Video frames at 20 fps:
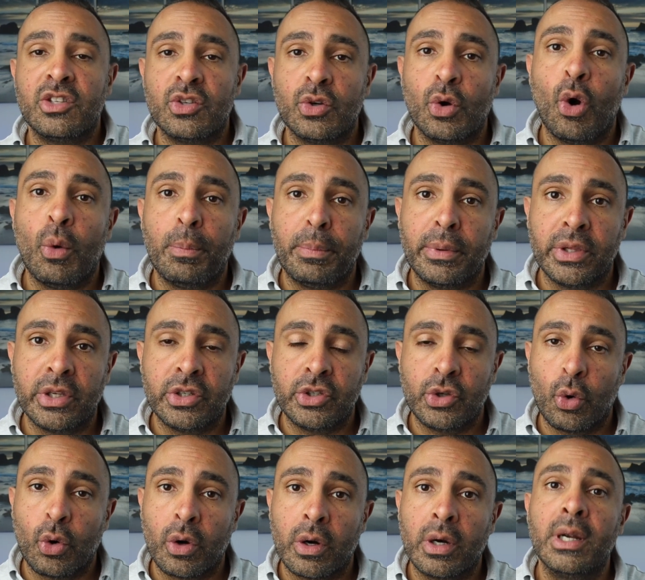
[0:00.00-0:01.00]
to open the
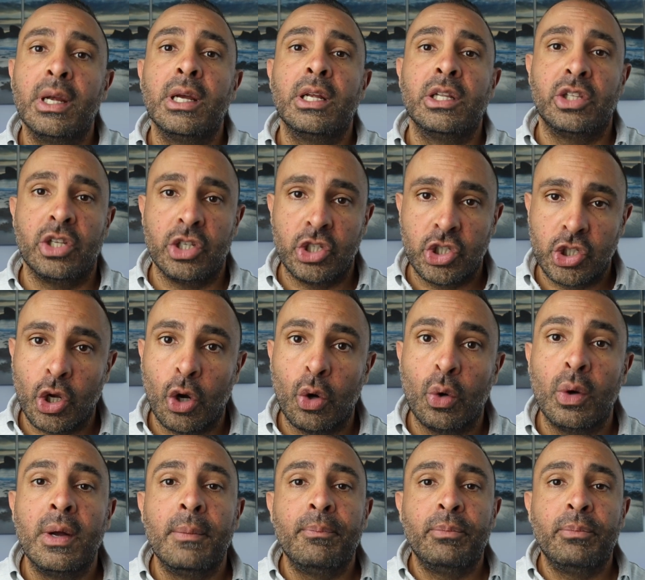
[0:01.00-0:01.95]
door to show.